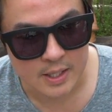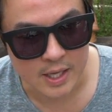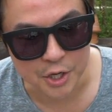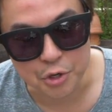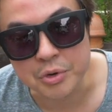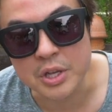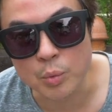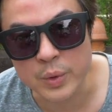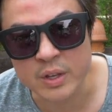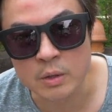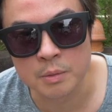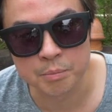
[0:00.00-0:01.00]

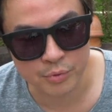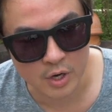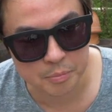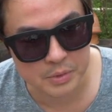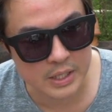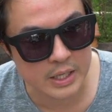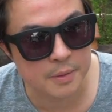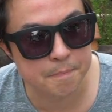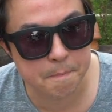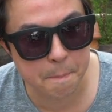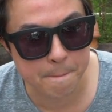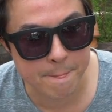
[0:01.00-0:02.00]
UNIWHEEL properly.
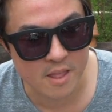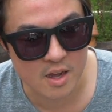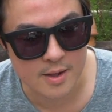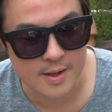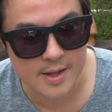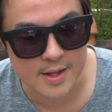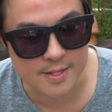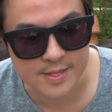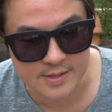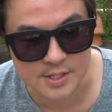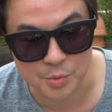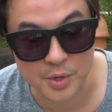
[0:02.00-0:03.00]

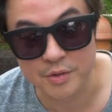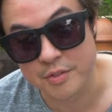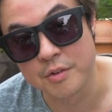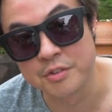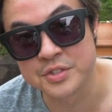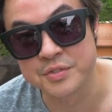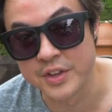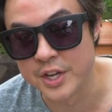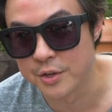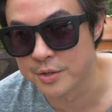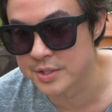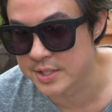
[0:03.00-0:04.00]
This is one of those
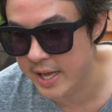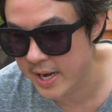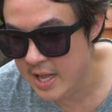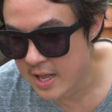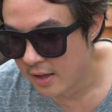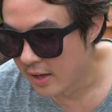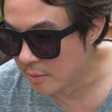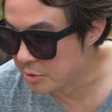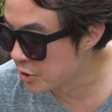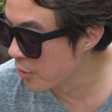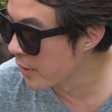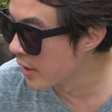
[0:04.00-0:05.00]
videos that I'm
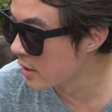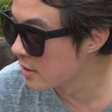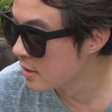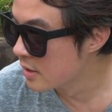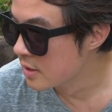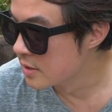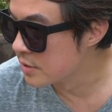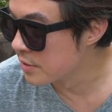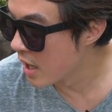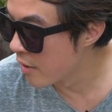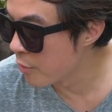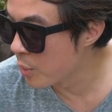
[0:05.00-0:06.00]
showing
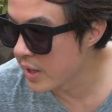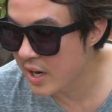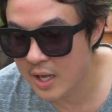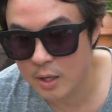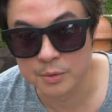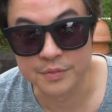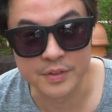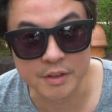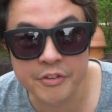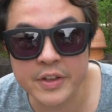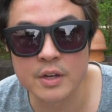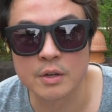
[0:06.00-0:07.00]
to everyone how
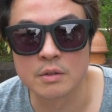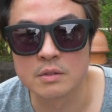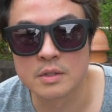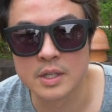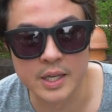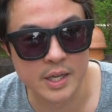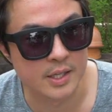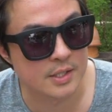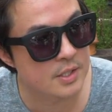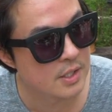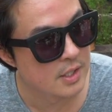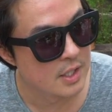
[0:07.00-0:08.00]
difficult it
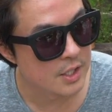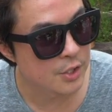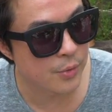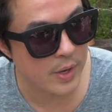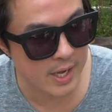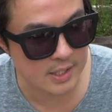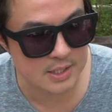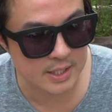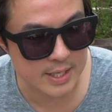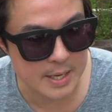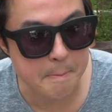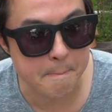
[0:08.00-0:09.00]
is to
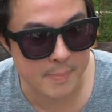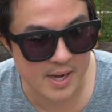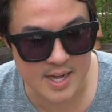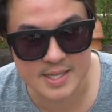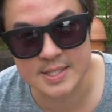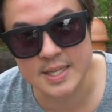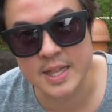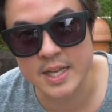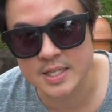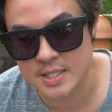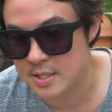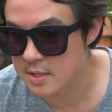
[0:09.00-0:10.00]
actually master
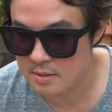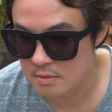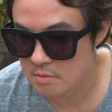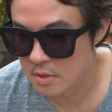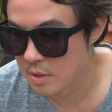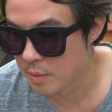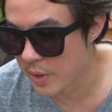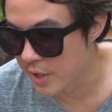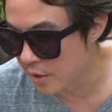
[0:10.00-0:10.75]
this when